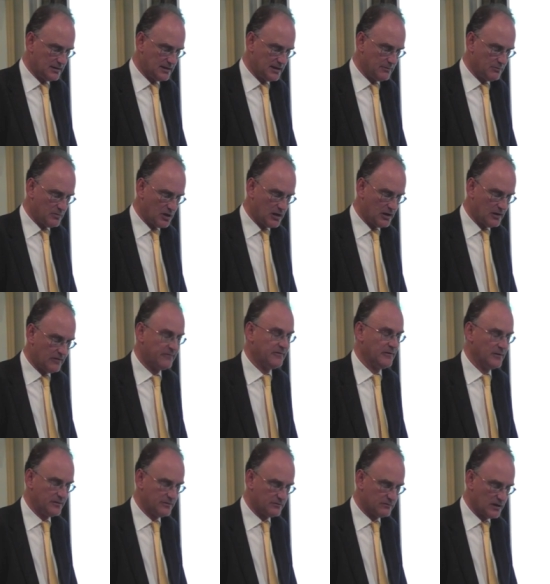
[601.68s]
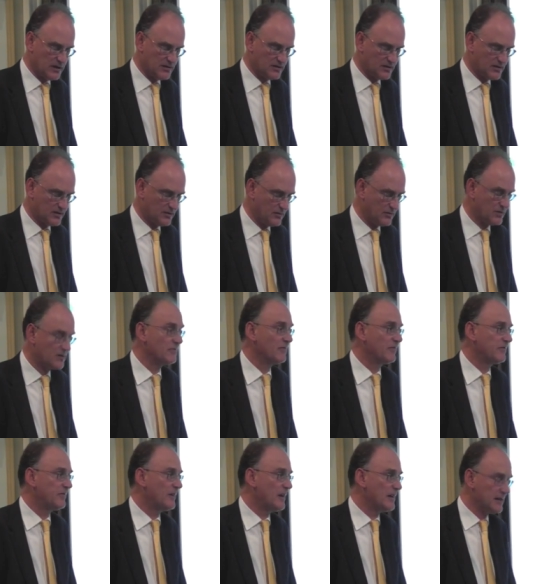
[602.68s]
Tim Harford, runs through some
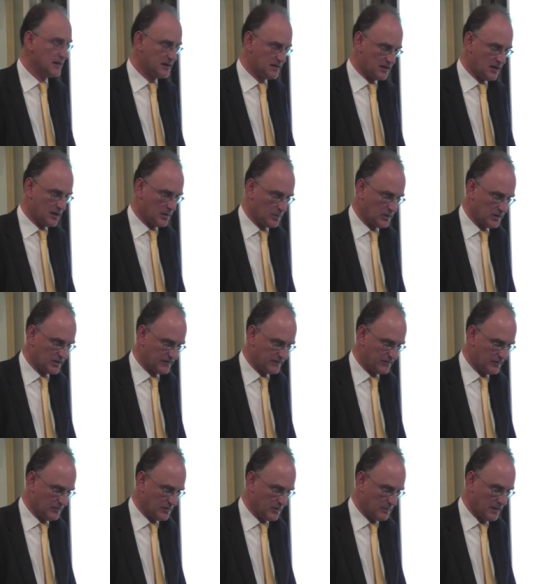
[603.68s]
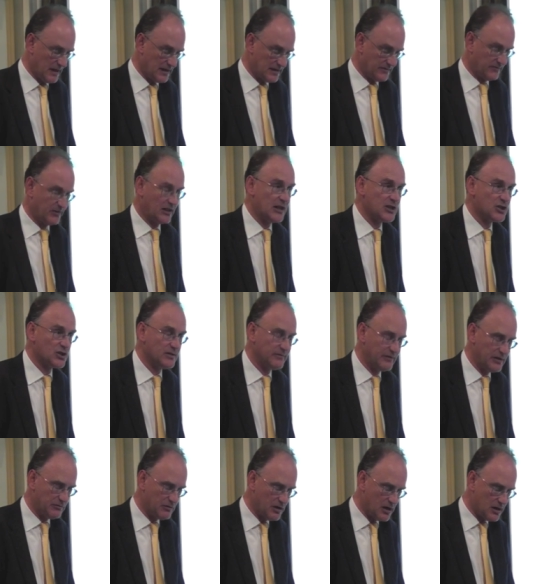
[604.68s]
fine examples from the pacification
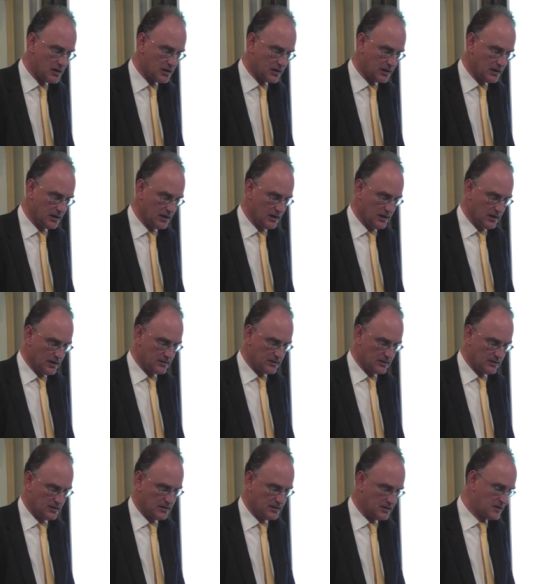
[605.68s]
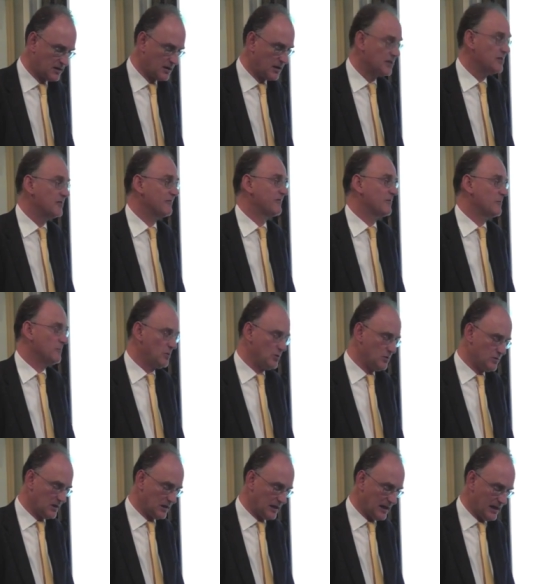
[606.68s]
of Iraq to the design of
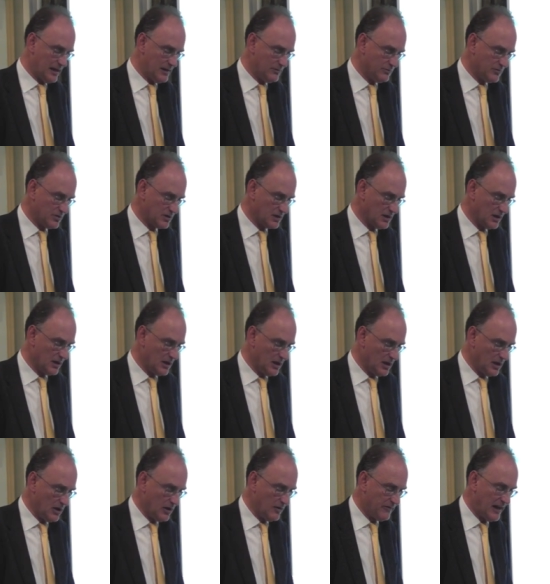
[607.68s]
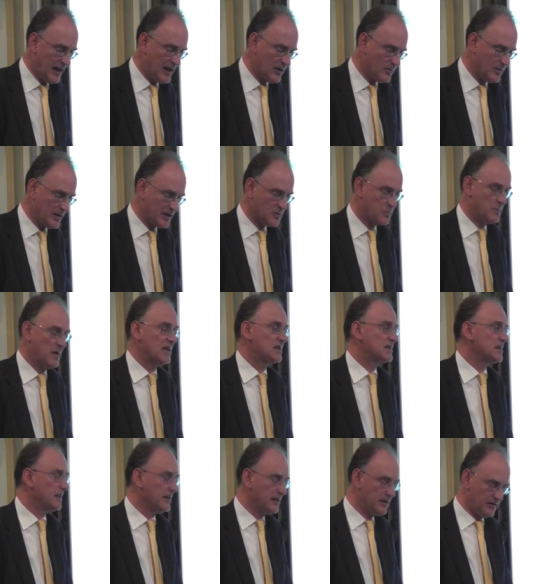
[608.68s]
computer games of how much
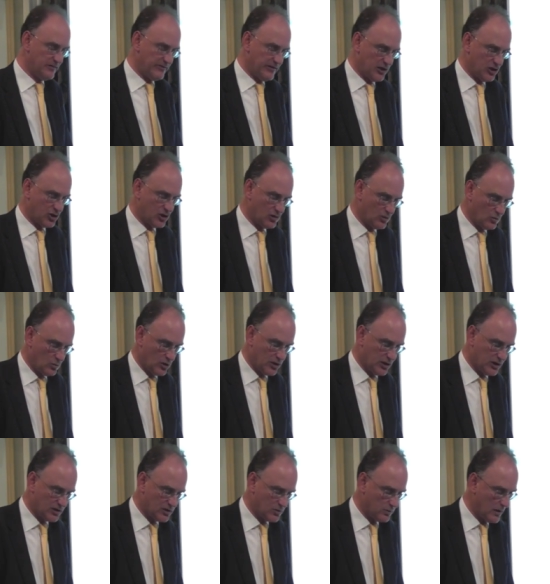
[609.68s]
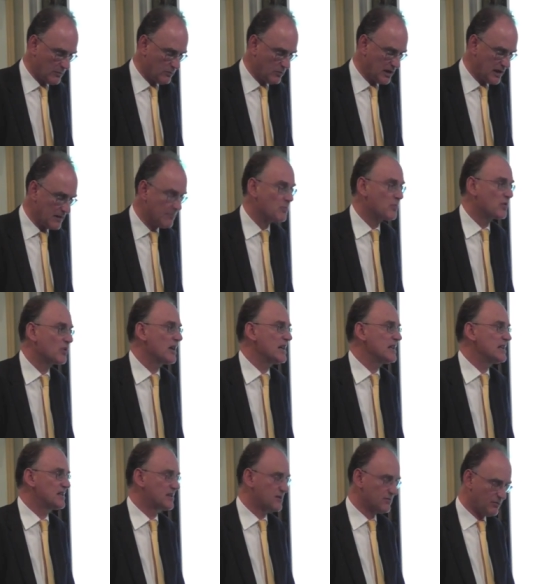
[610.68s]
better innovation works when we
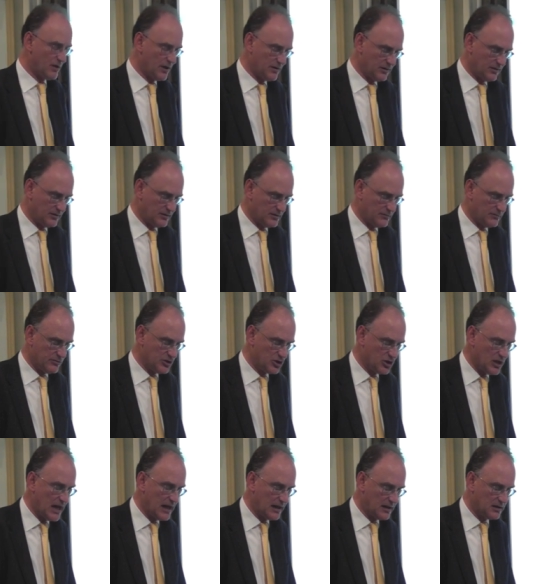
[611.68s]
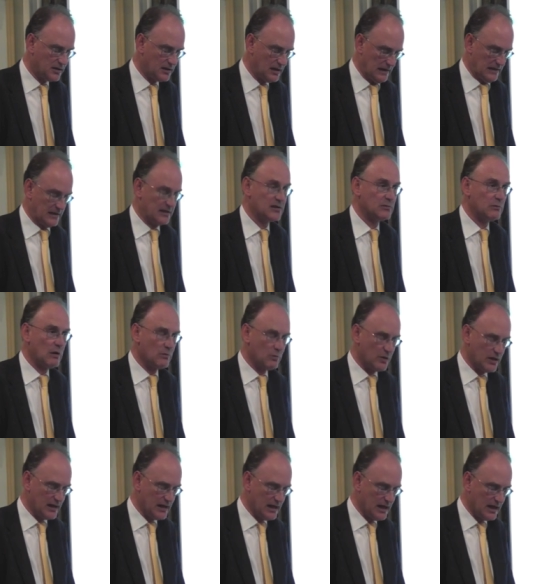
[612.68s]
embrace rather than reject this, when
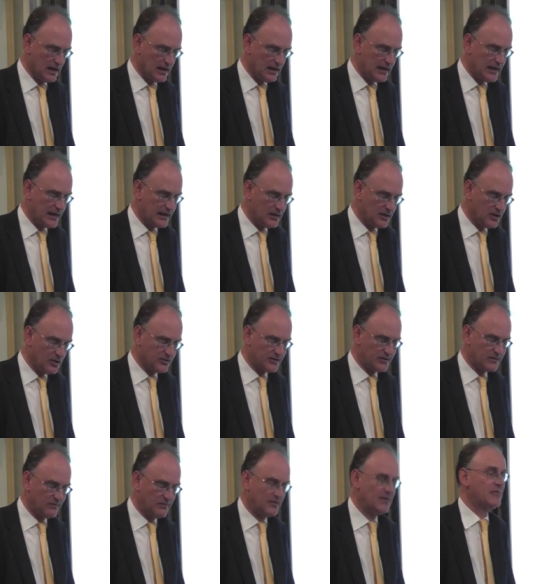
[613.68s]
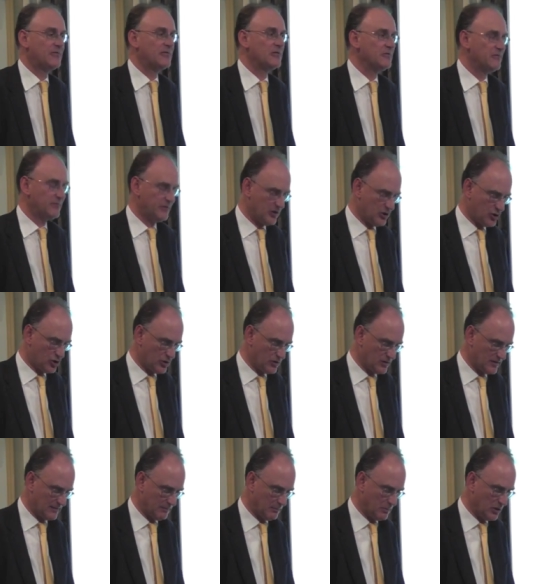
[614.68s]
we let lots of different
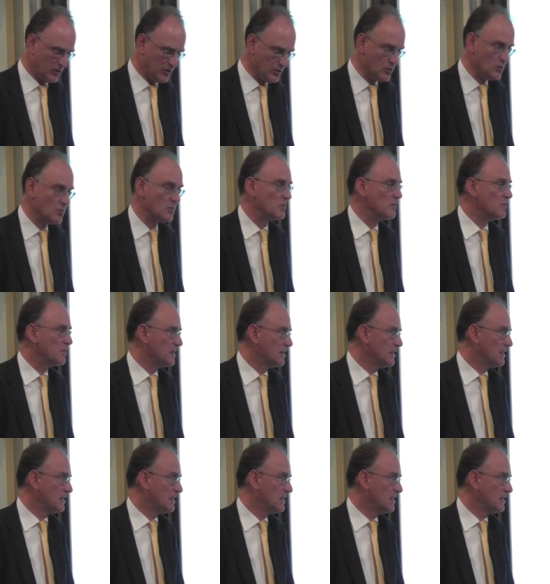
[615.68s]
versions bloom